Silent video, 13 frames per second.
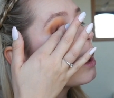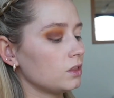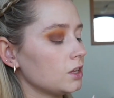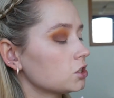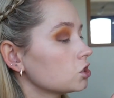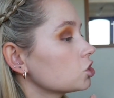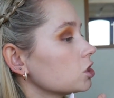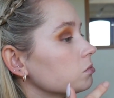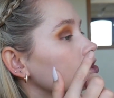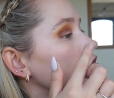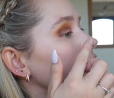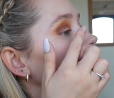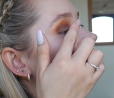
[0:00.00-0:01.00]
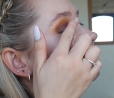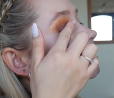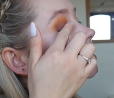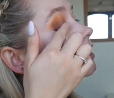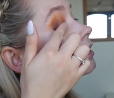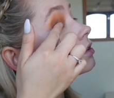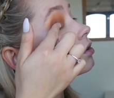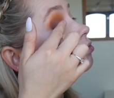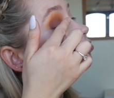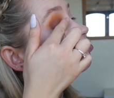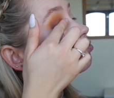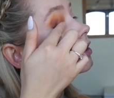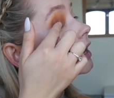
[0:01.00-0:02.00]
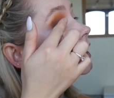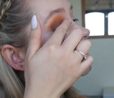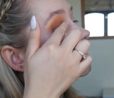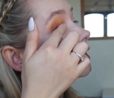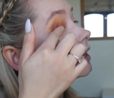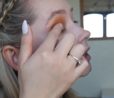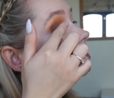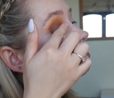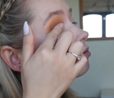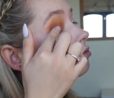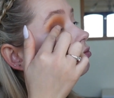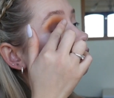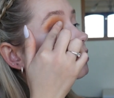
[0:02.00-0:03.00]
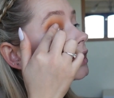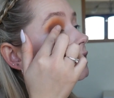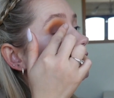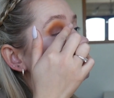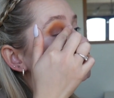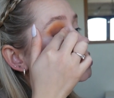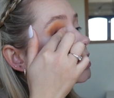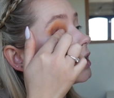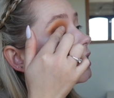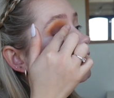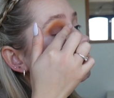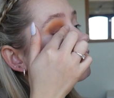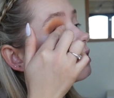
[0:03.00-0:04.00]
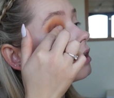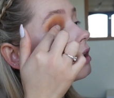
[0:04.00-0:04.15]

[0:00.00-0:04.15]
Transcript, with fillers: But this shimmer shade is really, really sheer